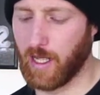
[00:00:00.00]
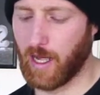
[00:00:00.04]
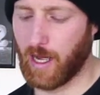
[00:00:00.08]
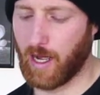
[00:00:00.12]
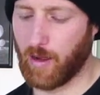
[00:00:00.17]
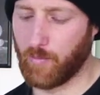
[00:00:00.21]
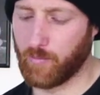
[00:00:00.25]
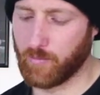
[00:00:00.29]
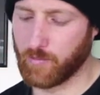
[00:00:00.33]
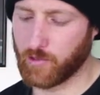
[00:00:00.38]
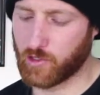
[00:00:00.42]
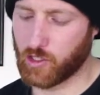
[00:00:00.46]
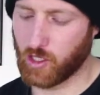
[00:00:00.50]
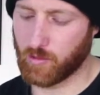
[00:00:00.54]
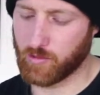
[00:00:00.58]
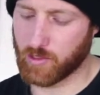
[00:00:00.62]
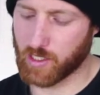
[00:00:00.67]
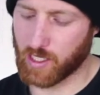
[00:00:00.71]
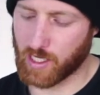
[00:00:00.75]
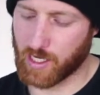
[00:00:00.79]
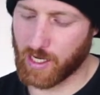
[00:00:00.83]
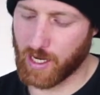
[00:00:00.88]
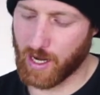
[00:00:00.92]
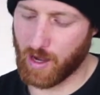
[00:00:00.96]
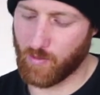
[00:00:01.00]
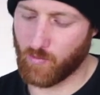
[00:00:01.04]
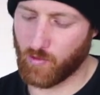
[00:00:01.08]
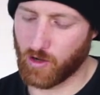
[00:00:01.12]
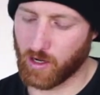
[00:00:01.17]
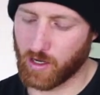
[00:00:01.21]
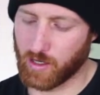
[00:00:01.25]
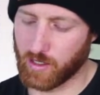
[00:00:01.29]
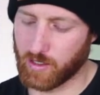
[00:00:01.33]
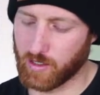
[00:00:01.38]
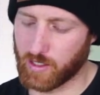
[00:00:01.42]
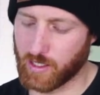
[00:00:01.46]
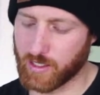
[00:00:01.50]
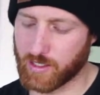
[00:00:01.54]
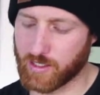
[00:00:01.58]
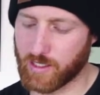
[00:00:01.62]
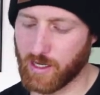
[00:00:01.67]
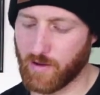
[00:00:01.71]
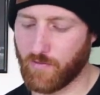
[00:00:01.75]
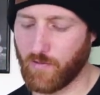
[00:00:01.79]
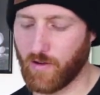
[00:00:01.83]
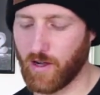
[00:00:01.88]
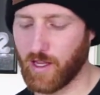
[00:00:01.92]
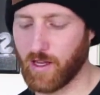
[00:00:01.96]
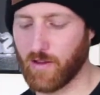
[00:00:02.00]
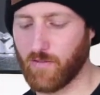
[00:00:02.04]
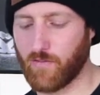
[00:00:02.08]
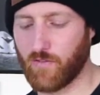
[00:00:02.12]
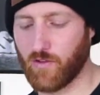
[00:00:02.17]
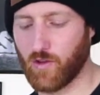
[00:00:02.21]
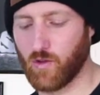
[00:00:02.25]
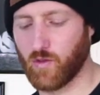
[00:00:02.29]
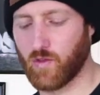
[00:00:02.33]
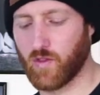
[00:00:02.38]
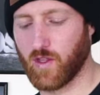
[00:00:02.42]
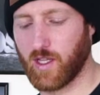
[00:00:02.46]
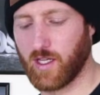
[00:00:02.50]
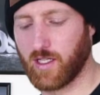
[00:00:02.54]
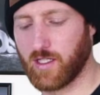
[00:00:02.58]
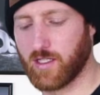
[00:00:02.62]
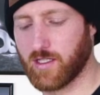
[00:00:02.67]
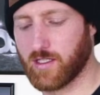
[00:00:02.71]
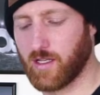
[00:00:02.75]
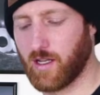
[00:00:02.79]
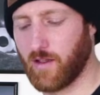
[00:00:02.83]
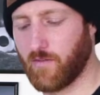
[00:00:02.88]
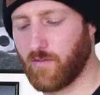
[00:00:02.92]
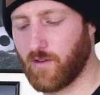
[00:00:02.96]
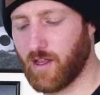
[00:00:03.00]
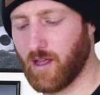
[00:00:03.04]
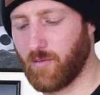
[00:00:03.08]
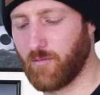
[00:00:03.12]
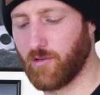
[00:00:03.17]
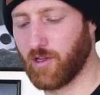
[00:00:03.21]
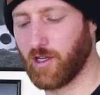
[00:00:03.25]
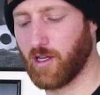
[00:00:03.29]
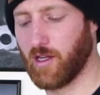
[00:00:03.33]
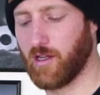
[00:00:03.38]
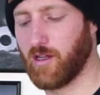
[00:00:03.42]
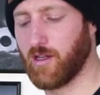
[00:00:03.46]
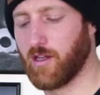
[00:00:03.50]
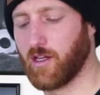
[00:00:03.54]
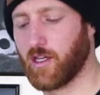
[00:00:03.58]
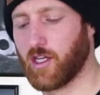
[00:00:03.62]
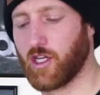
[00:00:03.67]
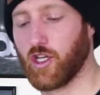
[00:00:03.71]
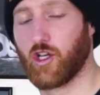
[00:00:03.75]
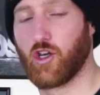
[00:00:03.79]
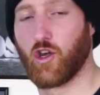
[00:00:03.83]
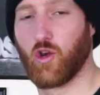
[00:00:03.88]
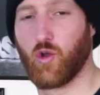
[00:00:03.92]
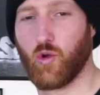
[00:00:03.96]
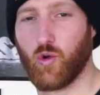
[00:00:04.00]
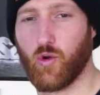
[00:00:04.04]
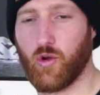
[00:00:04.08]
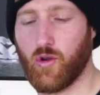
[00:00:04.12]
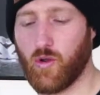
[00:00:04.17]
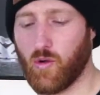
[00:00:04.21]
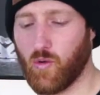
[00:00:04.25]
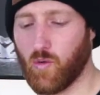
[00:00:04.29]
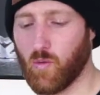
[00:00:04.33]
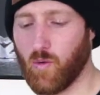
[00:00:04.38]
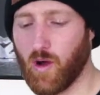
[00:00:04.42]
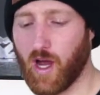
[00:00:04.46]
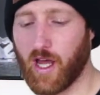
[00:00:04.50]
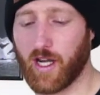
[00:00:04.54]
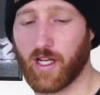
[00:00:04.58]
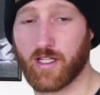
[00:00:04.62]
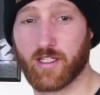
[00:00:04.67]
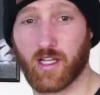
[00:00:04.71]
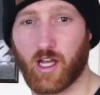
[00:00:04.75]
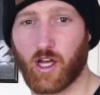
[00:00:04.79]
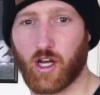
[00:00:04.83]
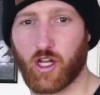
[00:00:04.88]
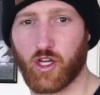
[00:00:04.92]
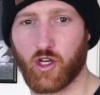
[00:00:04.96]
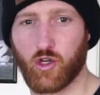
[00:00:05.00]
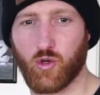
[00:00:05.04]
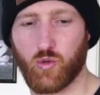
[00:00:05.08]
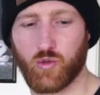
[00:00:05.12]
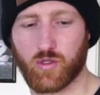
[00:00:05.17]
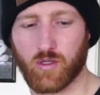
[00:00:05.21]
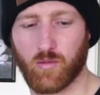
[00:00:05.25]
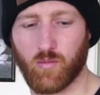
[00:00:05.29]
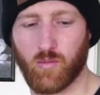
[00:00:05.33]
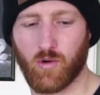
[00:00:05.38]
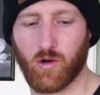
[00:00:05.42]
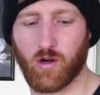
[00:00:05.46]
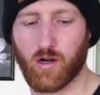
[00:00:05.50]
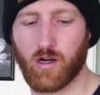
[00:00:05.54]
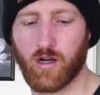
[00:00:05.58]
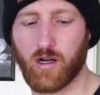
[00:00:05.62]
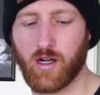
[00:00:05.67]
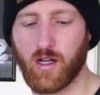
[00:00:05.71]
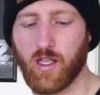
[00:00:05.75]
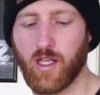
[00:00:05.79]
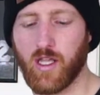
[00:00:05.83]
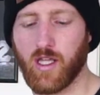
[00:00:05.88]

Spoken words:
In terms of the camera, there's definitely a few things that I've come to conclude. One is I got to use it more.